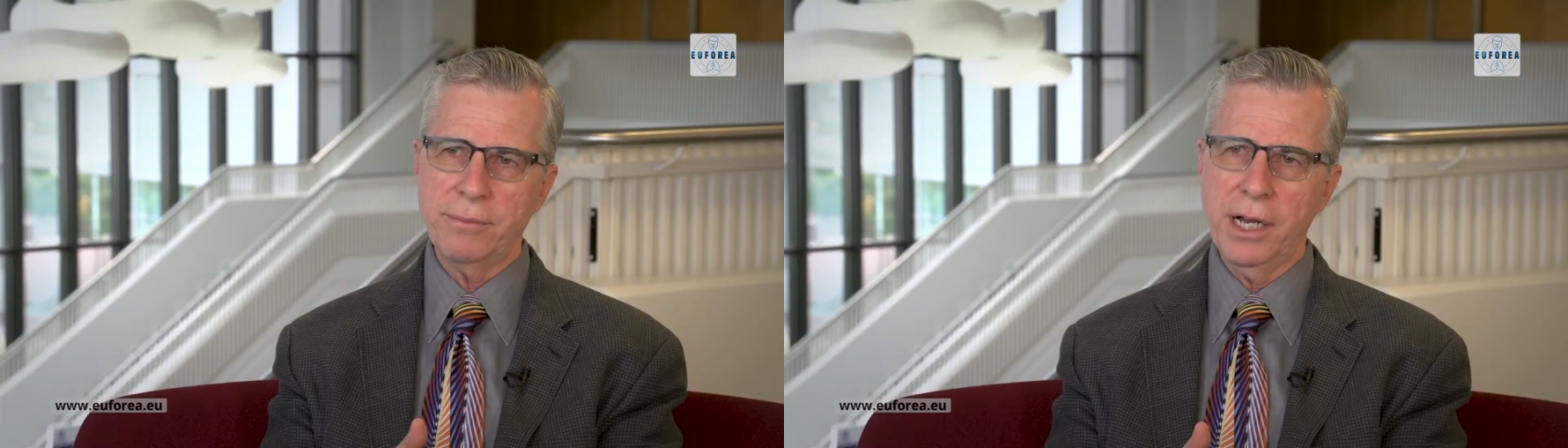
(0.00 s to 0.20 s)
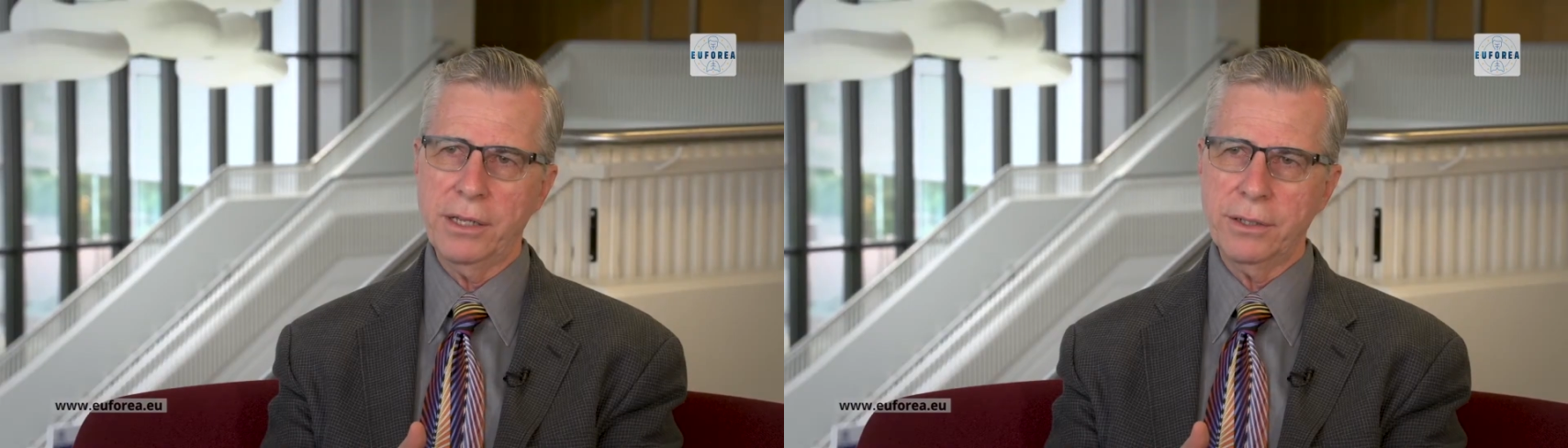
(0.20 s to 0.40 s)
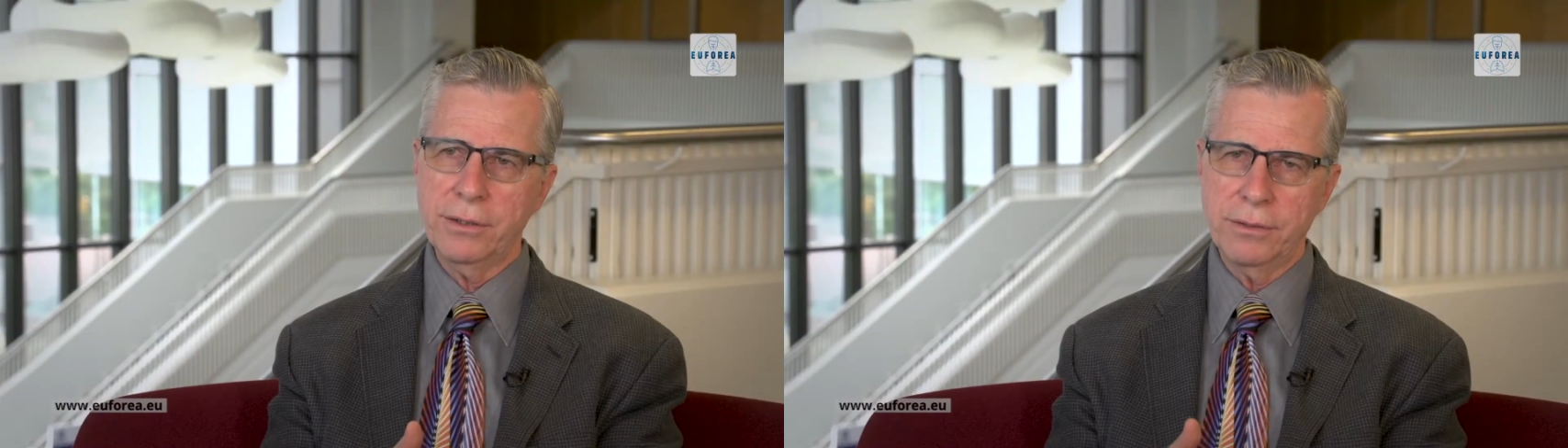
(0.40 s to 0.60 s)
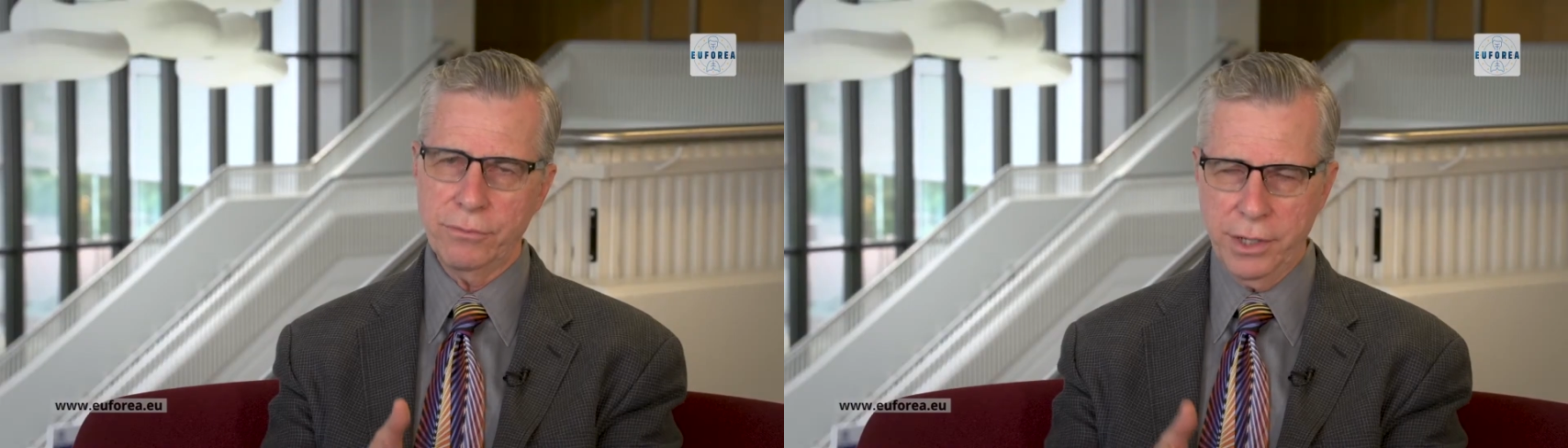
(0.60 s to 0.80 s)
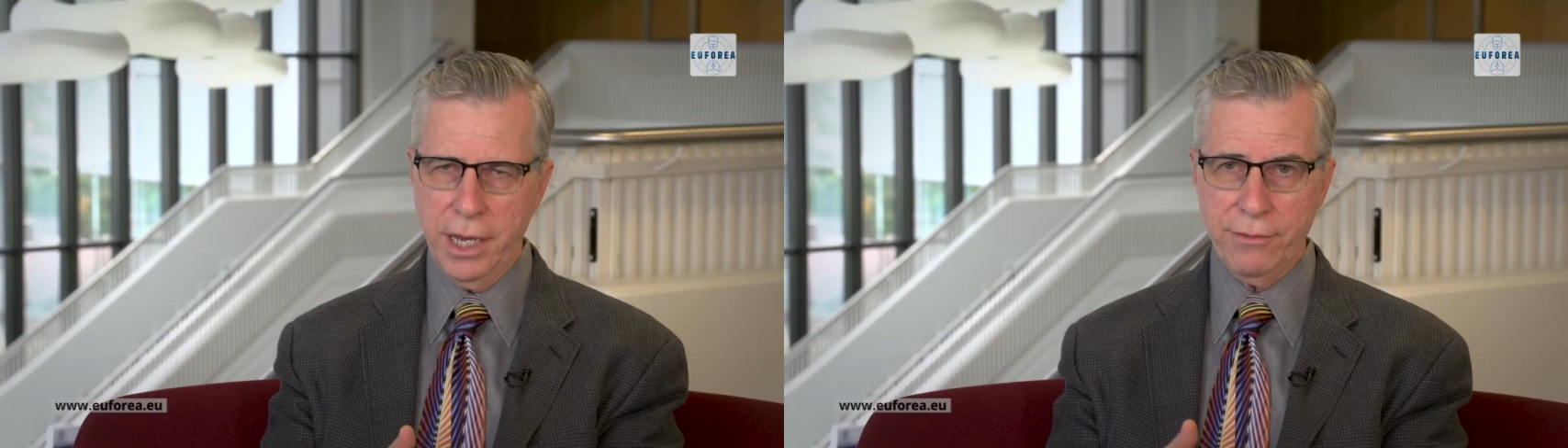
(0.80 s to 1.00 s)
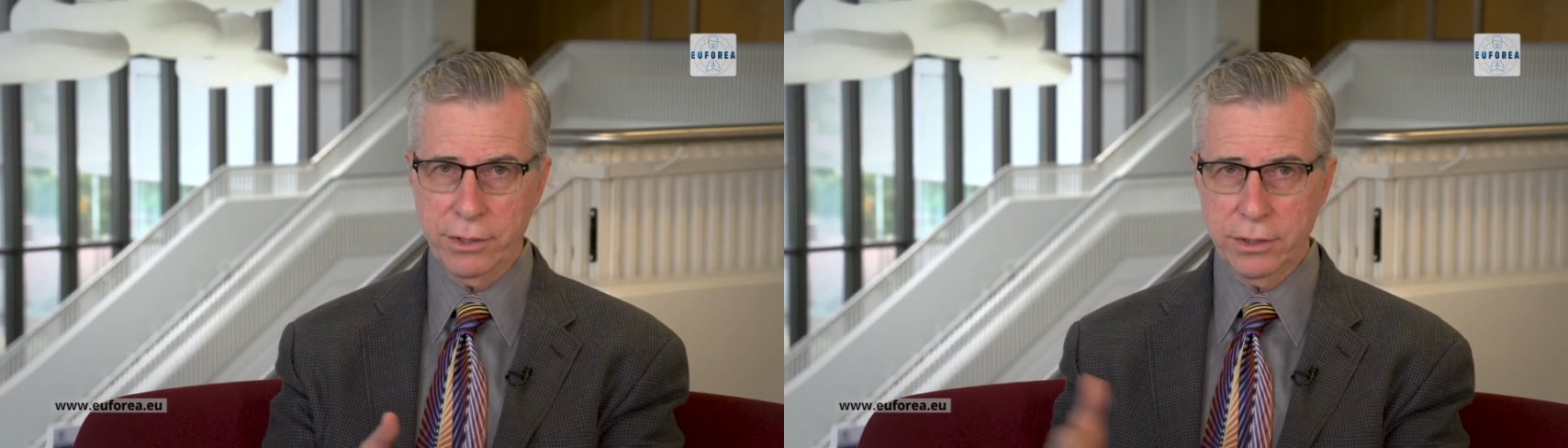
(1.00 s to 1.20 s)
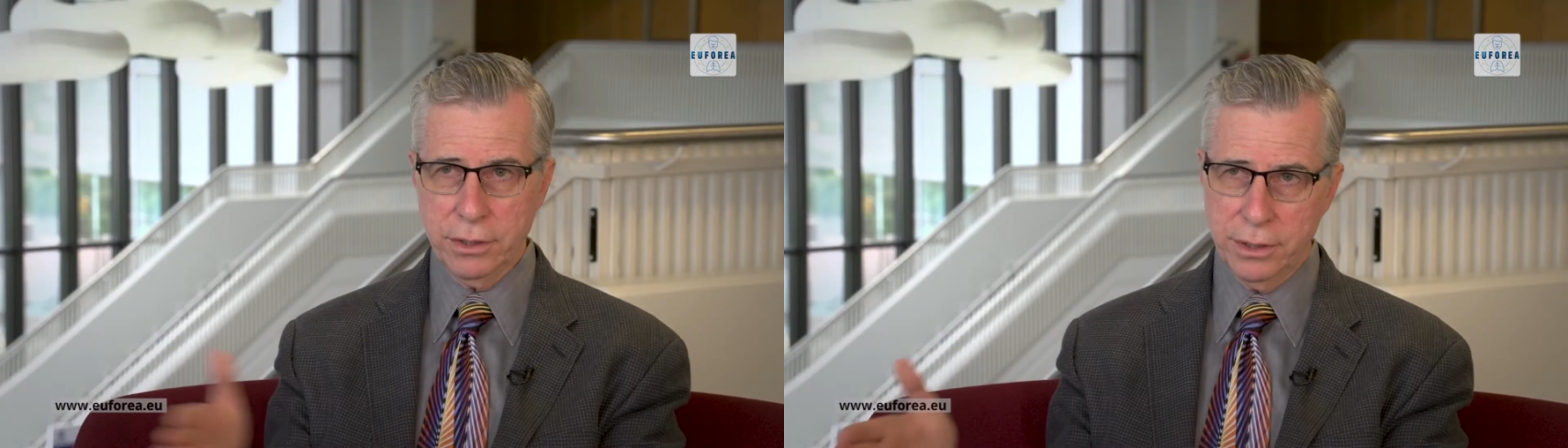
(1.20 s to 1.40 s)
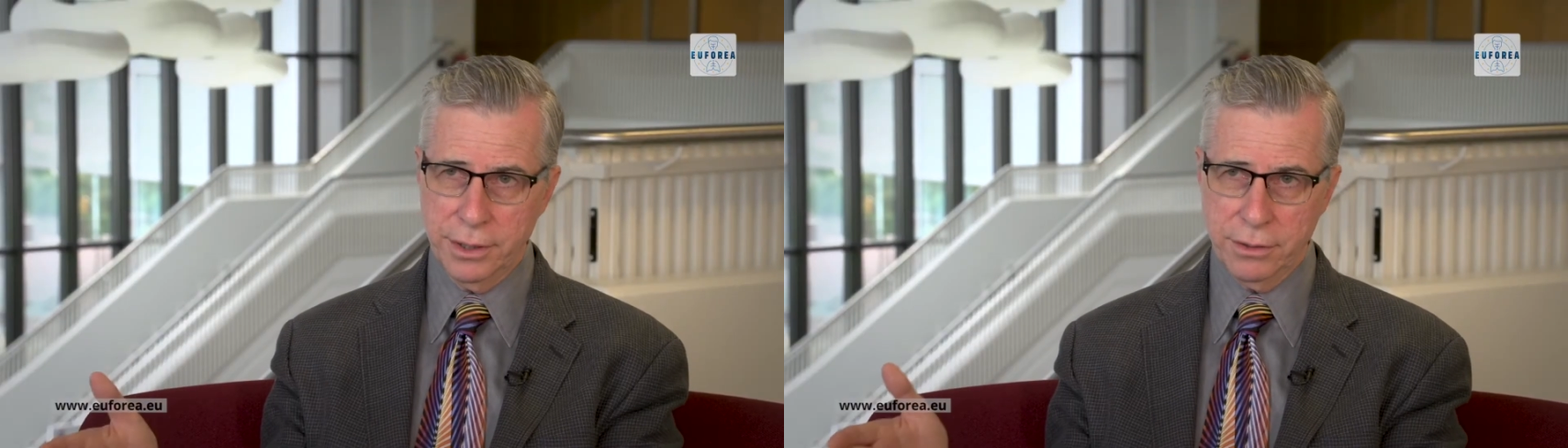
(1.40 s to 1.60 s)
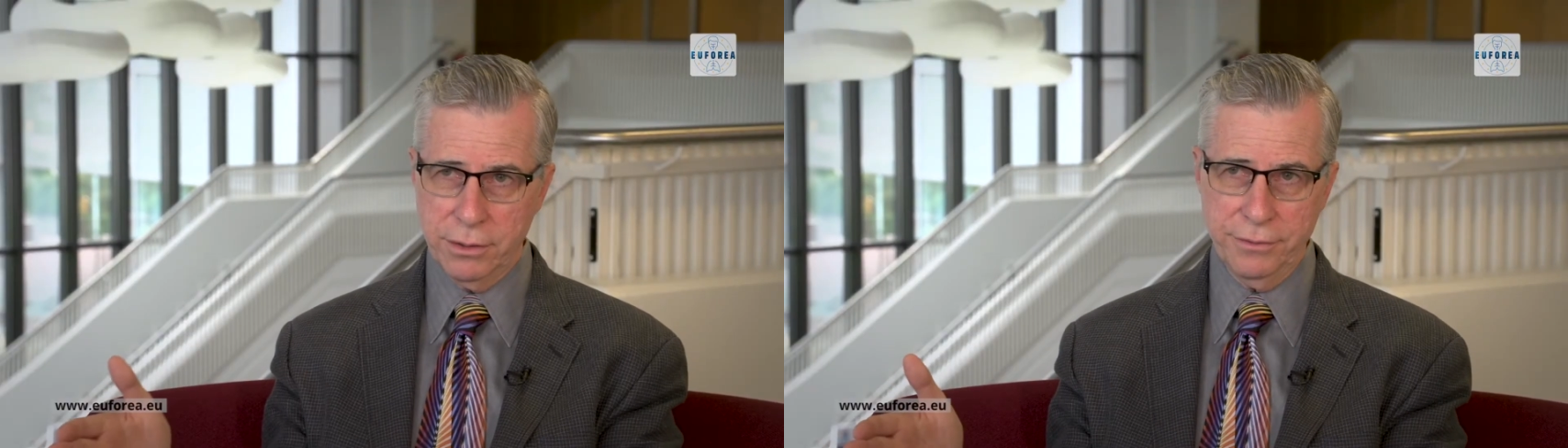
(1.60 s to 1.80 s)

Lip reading: molecule and we have a good clinical